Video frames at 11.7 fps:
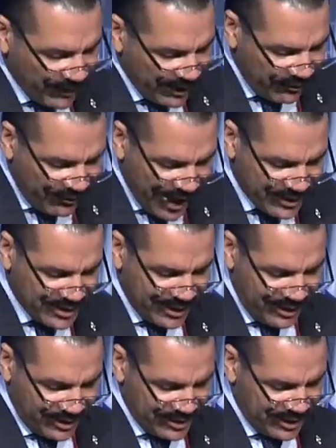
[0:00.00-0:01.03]

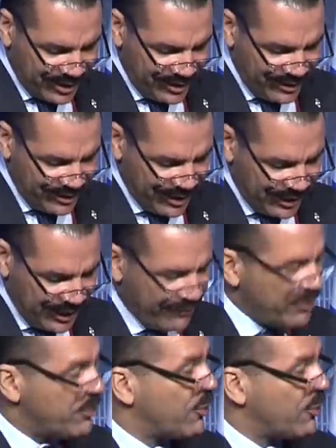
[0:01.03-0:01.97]
fascinating city and an even